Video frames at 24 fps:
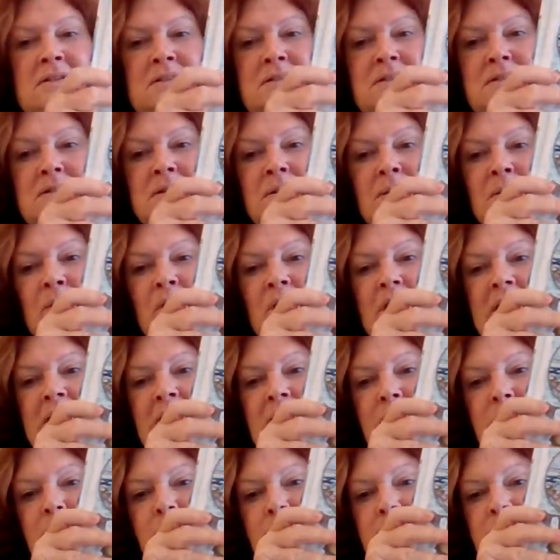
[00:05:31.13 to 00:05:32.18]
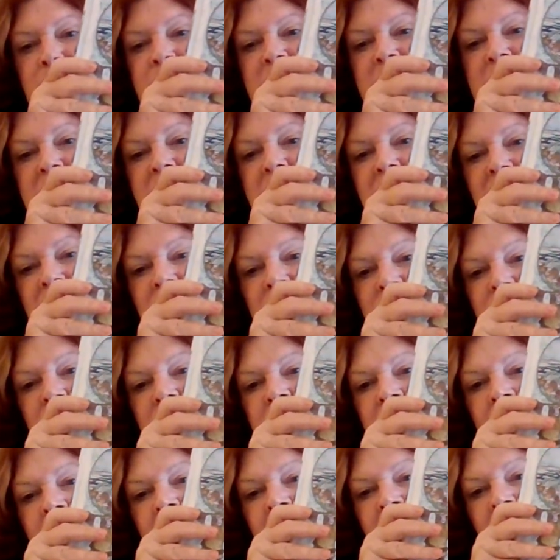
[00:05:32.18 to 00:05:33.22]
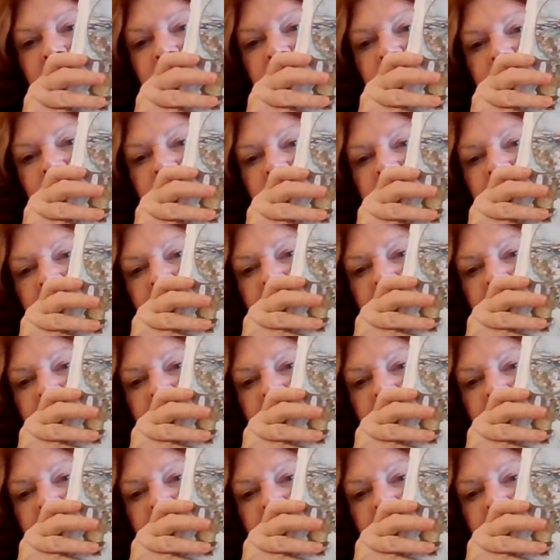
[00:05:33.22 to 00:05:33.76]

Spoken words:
So look at the boots that she found.